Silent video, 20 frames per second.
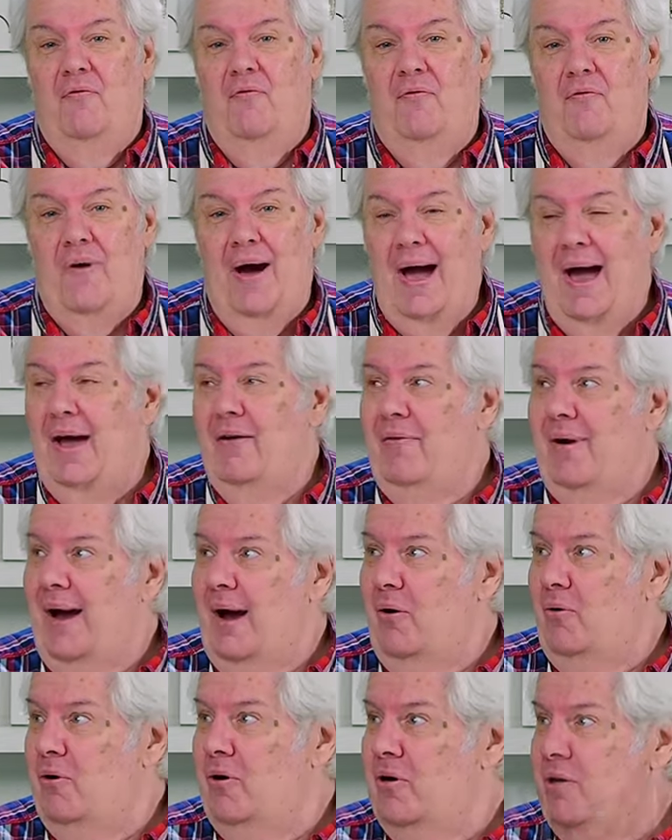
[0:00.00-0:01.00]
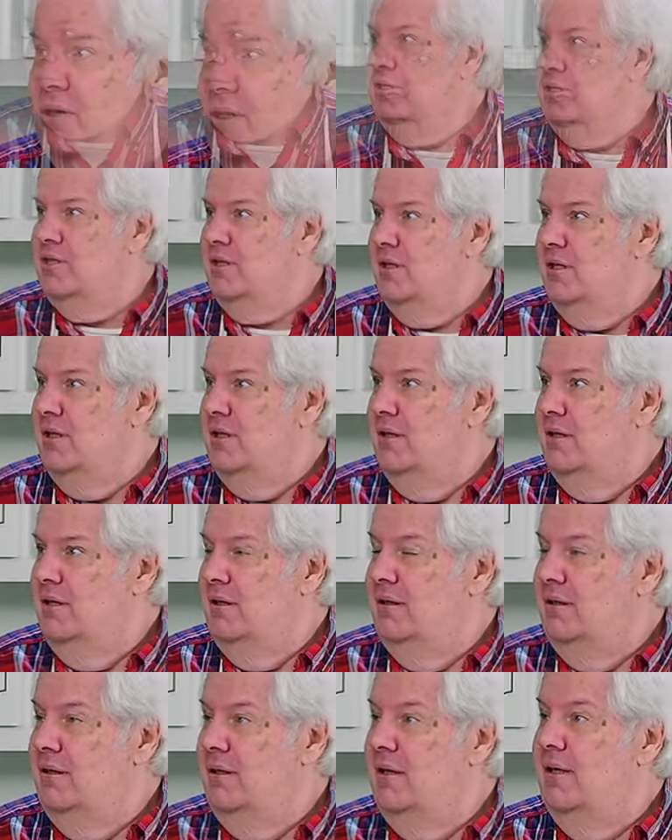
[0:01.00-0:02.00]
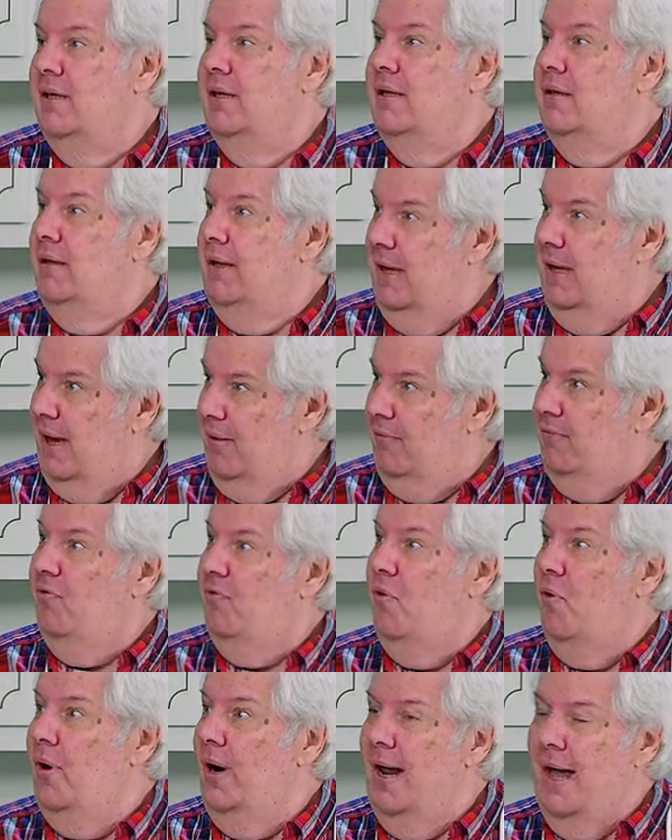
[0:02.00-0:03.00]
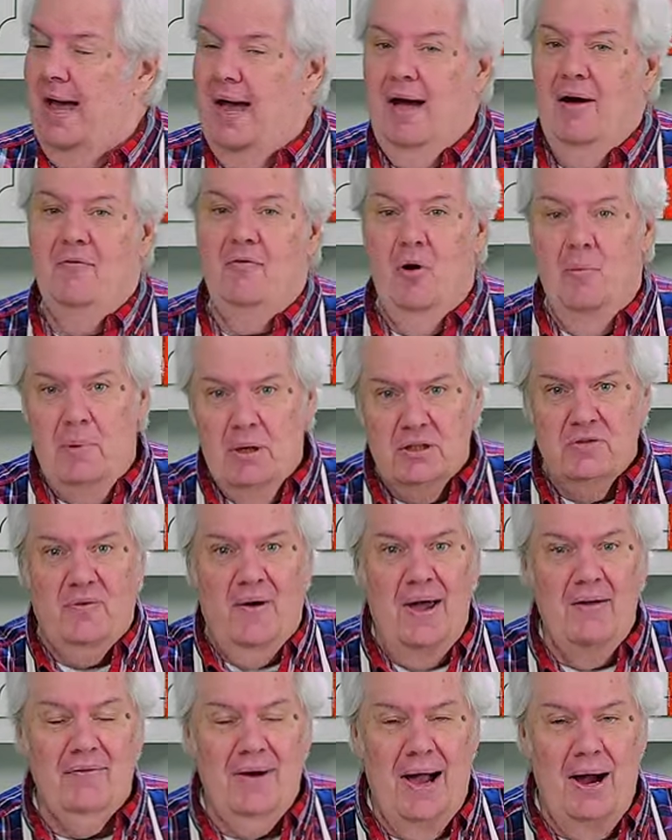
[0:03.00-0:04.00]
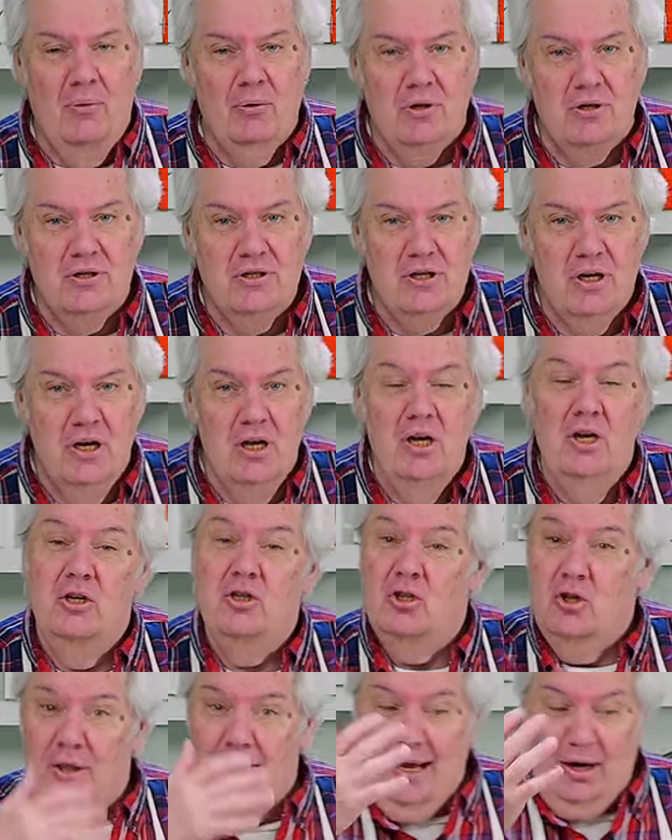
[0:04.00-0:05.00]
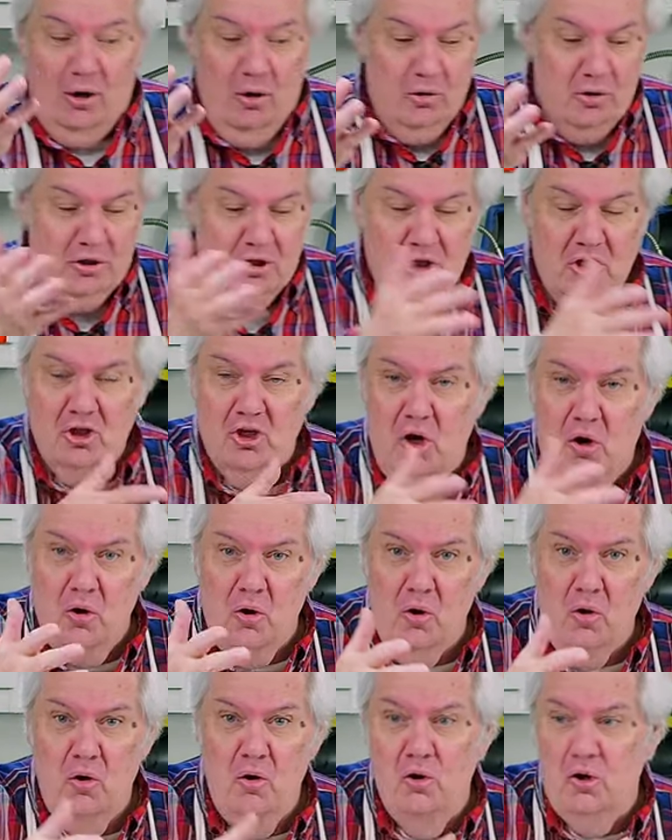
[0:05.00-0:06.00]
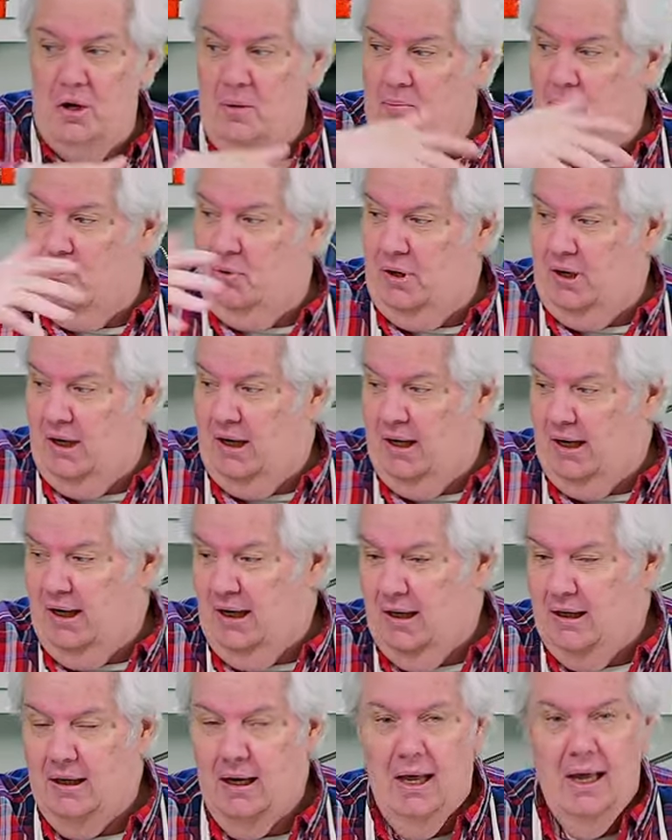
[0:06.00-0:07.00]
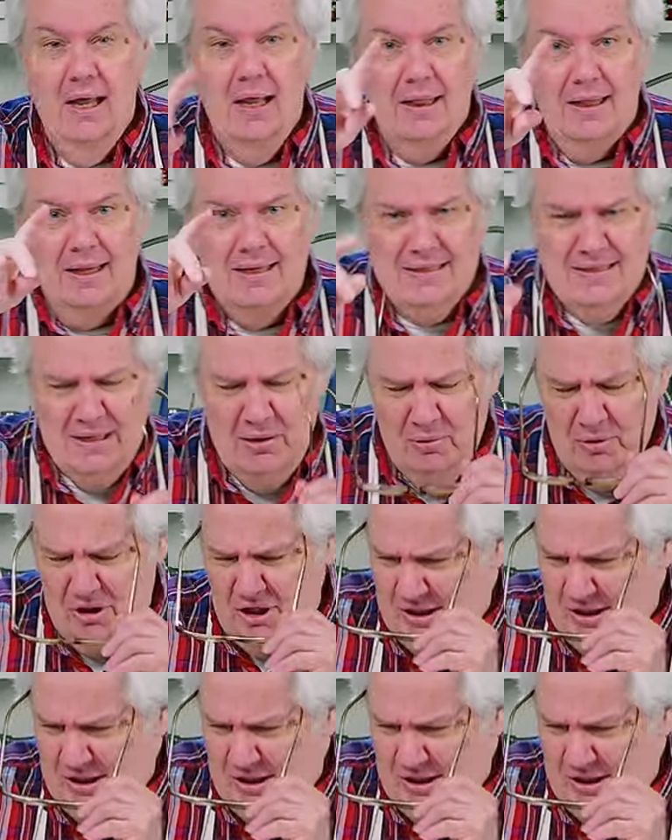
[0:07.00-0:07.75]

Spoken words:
5 hours? Yeah, 4.5, almost 5 hours. So that goes to show you, you can put it in. Let's see what the